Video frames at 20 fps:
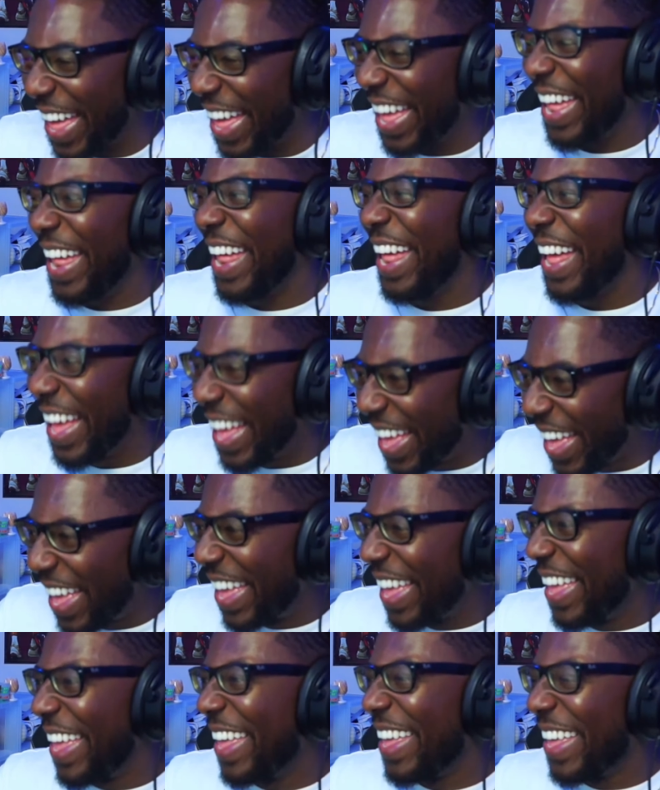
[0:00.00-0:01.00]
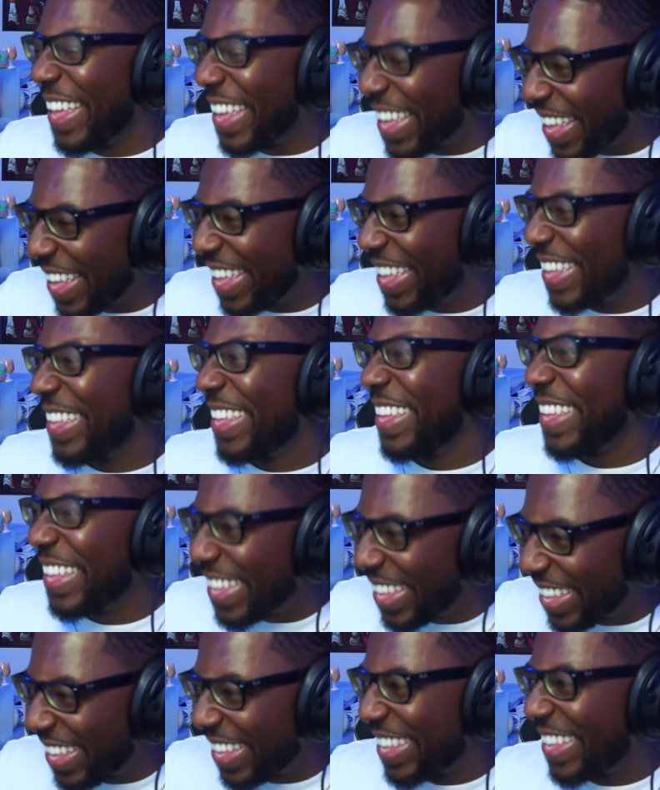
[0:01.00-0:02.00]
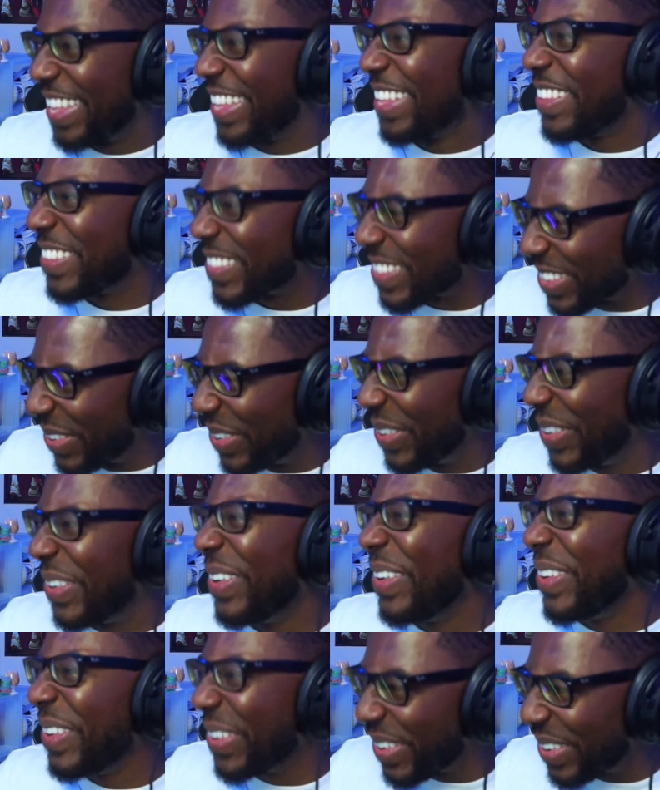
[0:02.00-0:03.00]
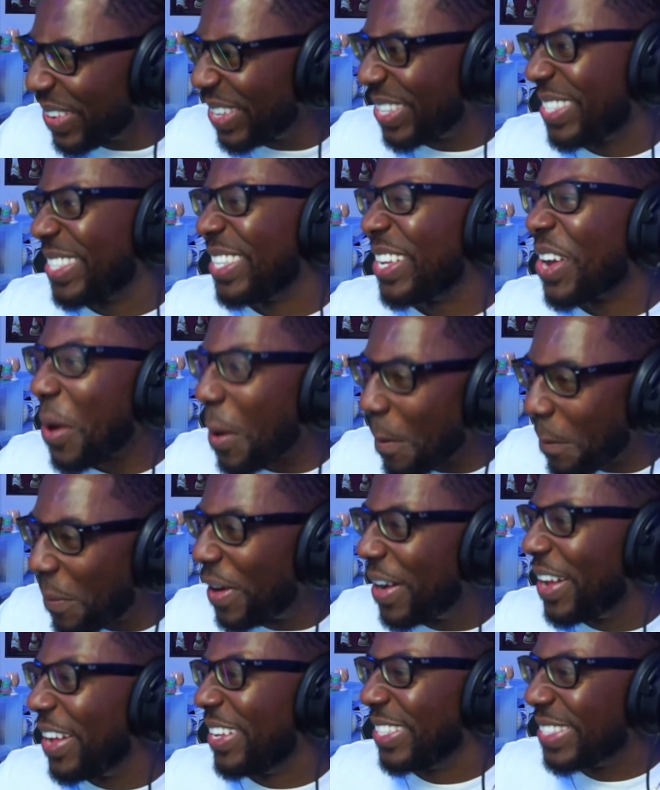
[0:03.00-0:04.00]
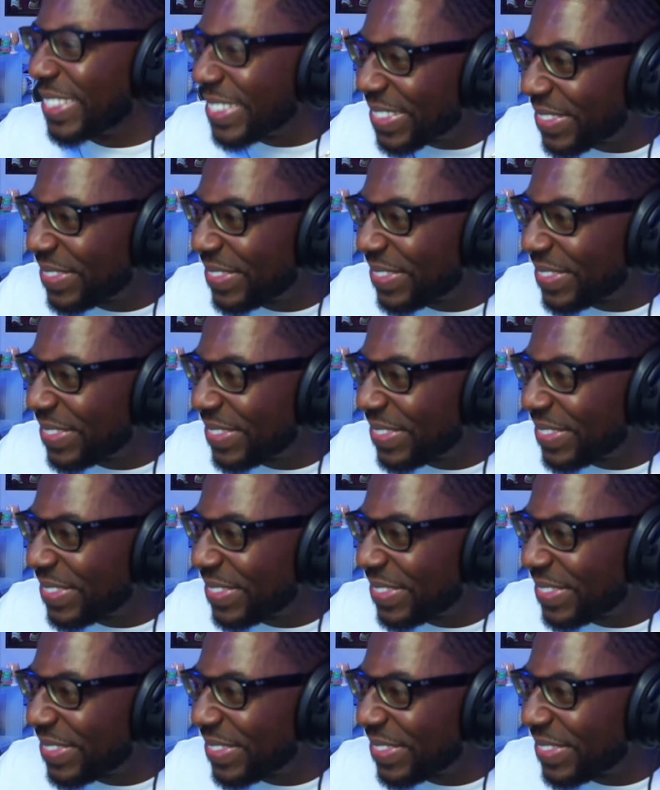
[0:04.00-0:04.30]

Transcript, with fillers: been no sucker. Nice with the flow, the certified pro. When I utilize the words,